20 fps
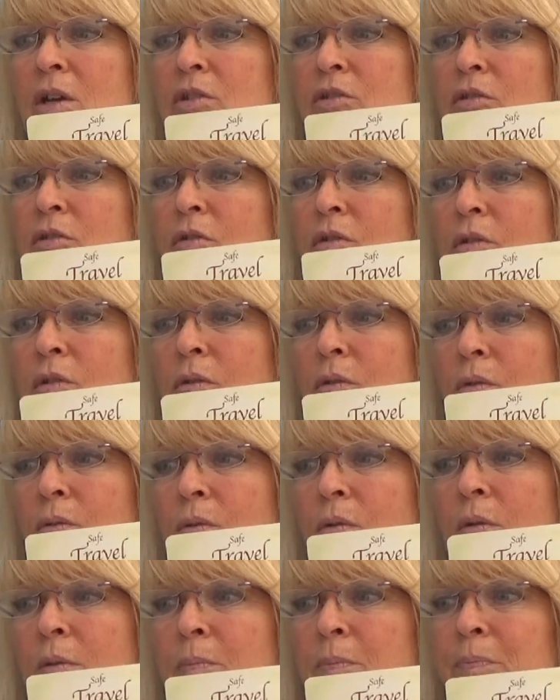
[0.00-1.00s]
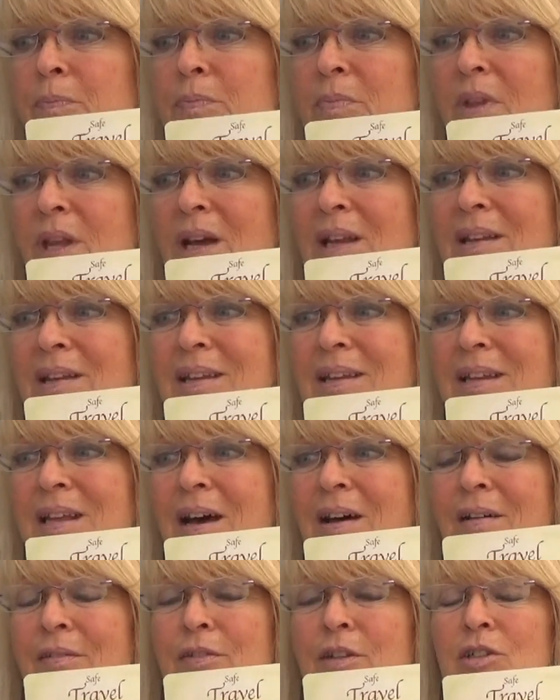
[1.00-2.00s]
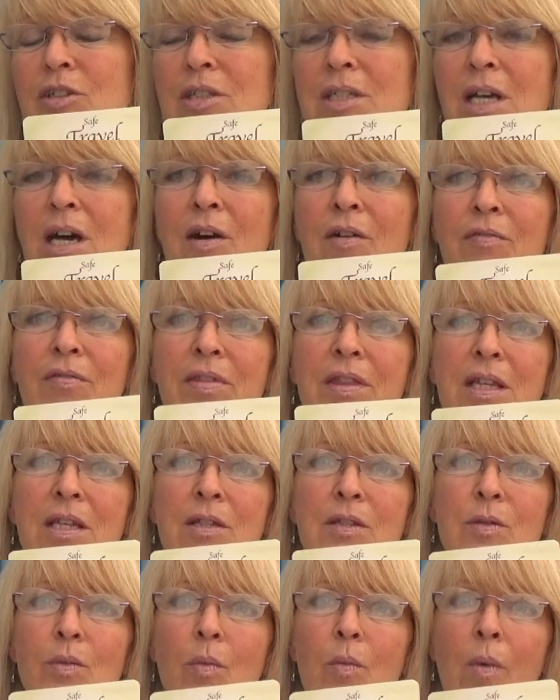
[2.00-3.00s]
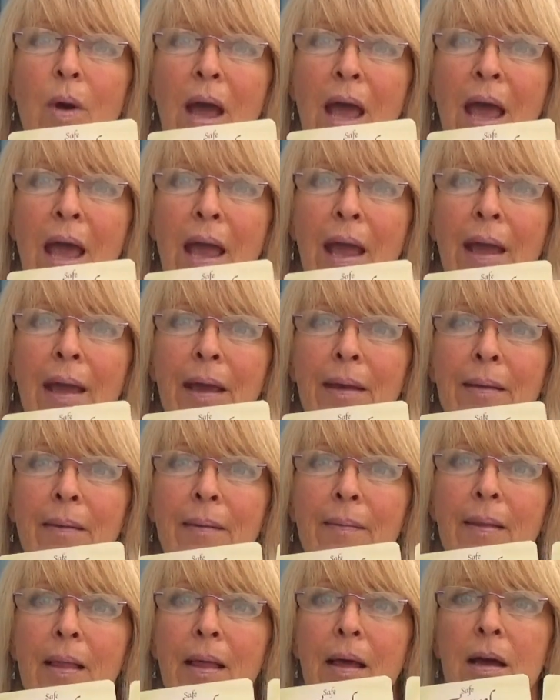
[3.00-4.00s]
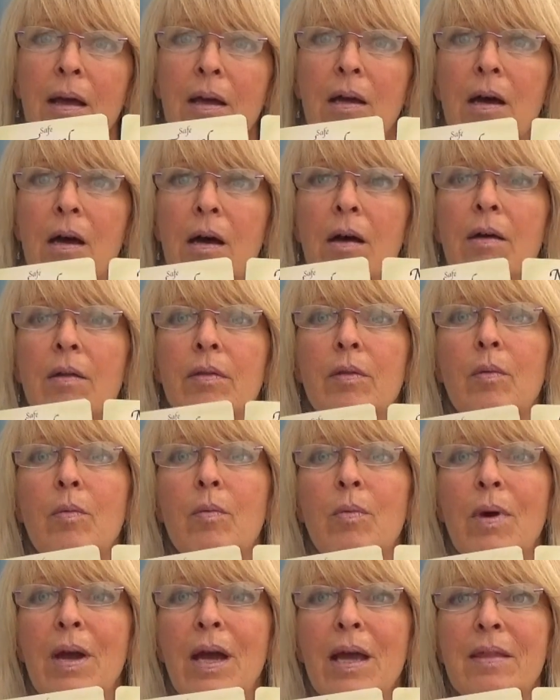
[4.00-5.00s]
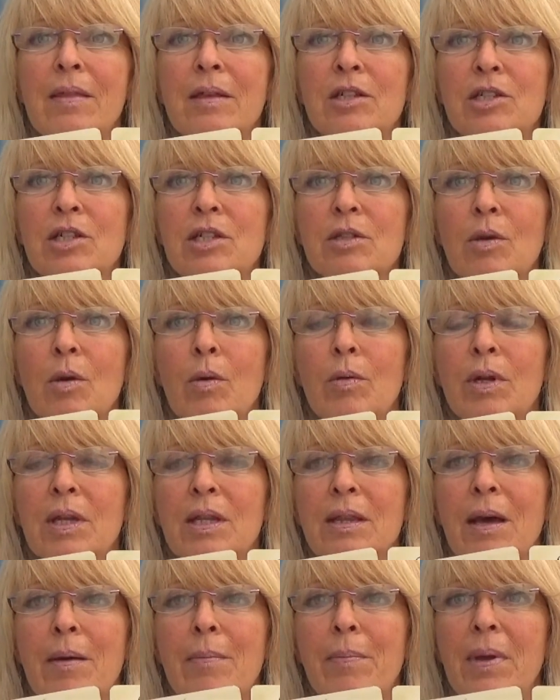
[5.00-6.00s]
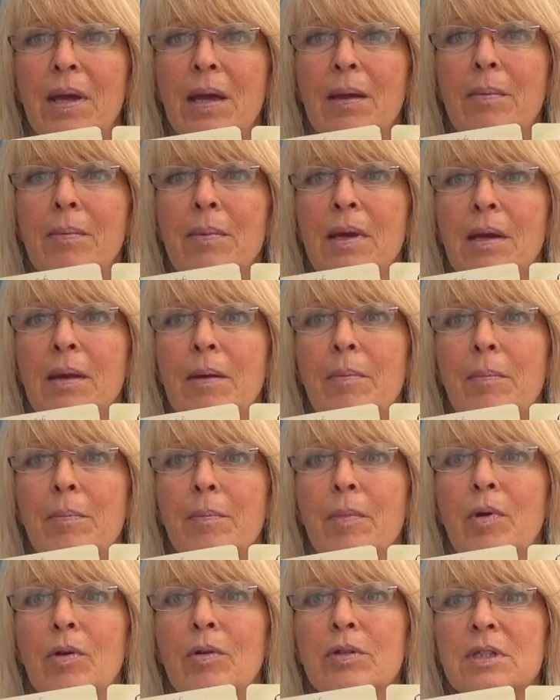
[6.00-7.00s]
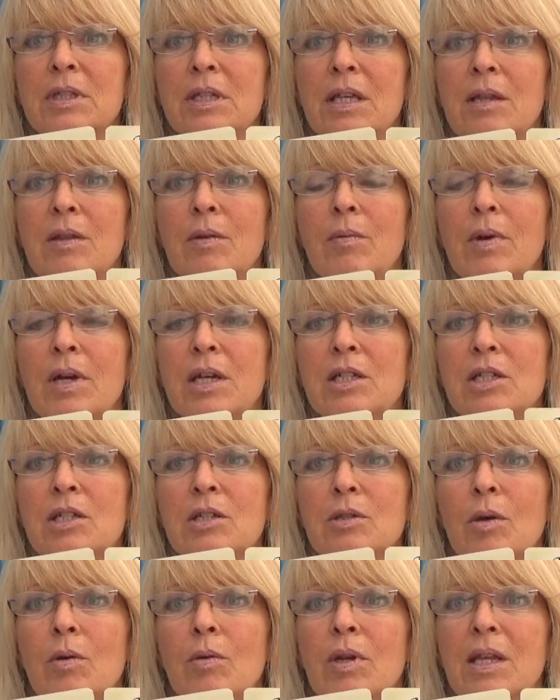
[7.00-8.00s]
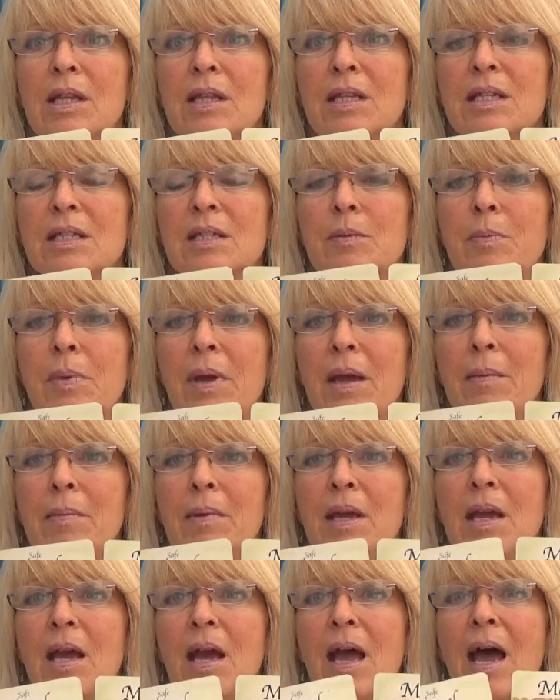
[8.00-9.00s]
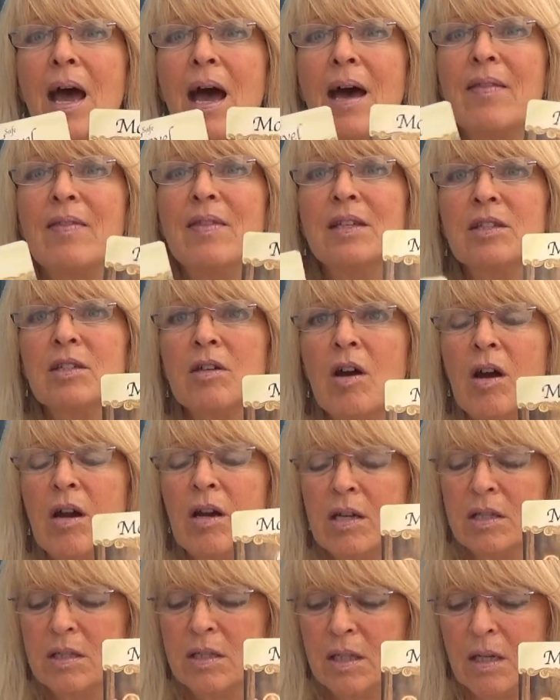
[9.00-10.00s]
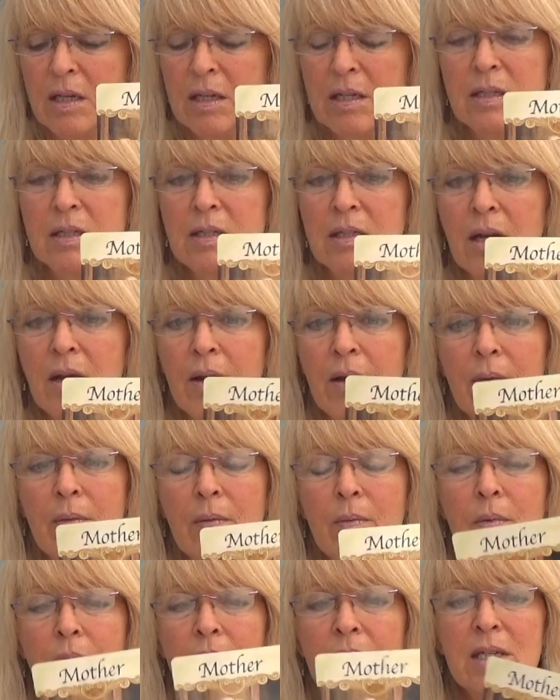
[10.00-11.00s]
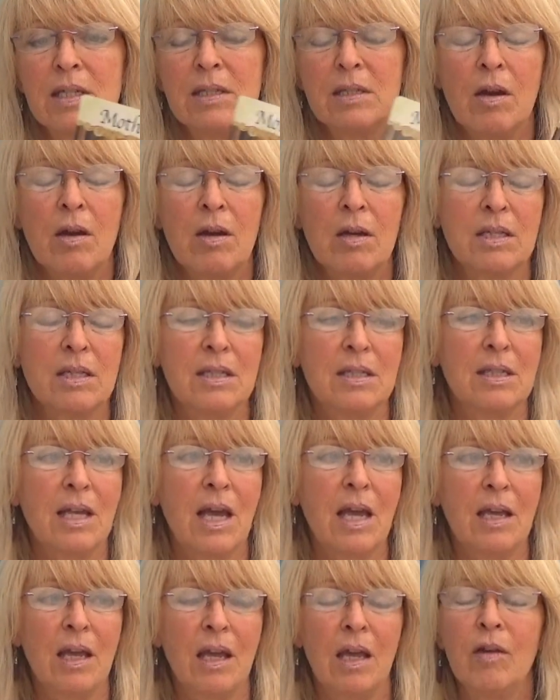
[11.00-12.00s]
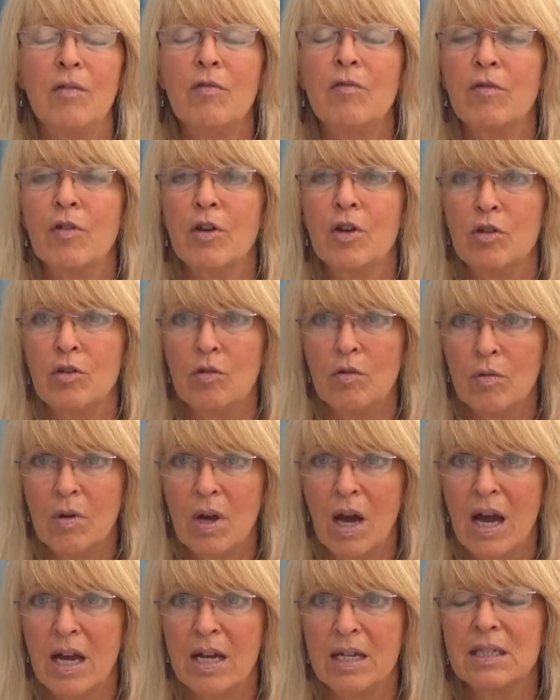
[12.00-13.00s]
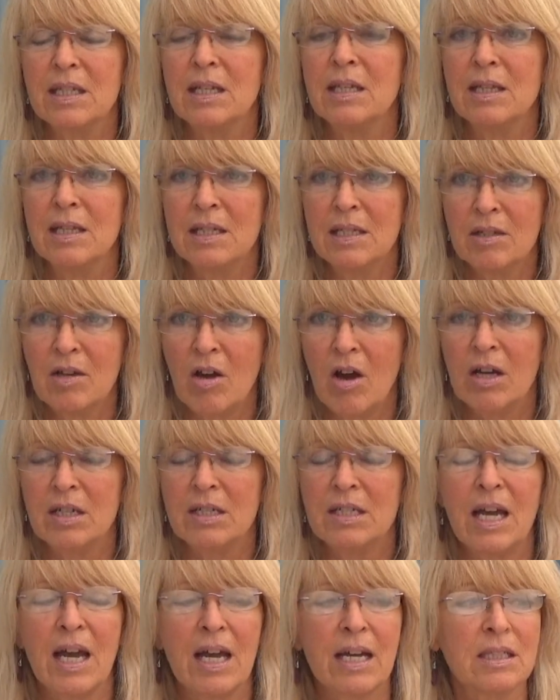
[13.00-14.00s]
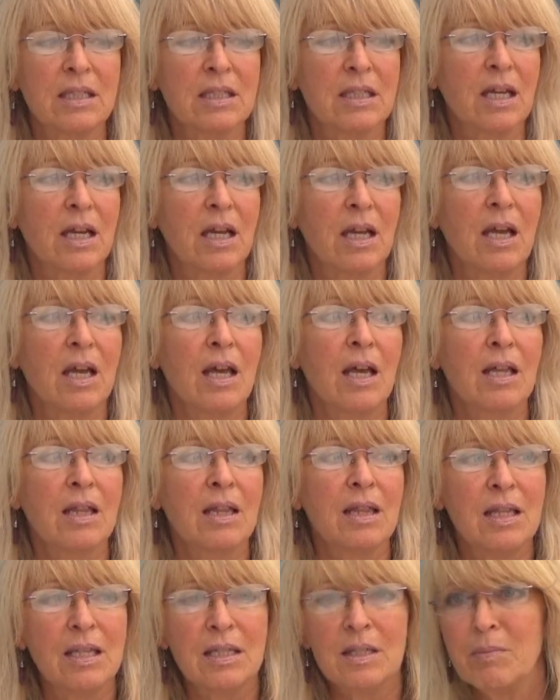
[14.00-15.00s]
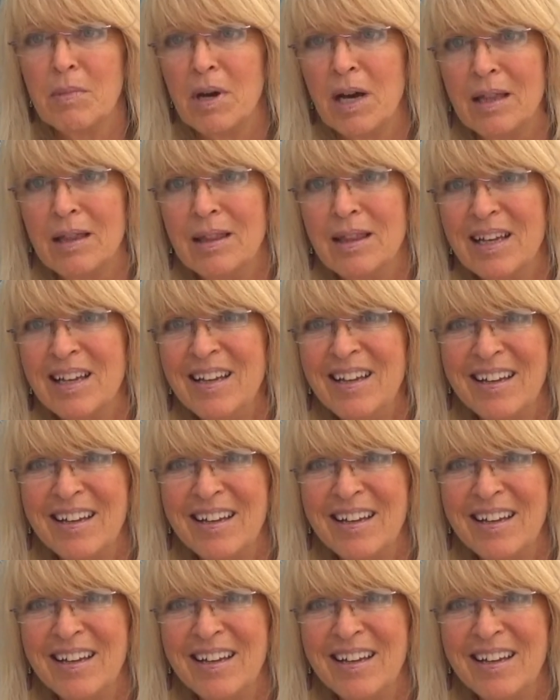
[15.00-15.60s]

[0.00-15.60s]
to love yourself this way. The way that she's holding that baby, mostly the way she's holding this baby. And this card is what this card is saying for you guys in this context, this month,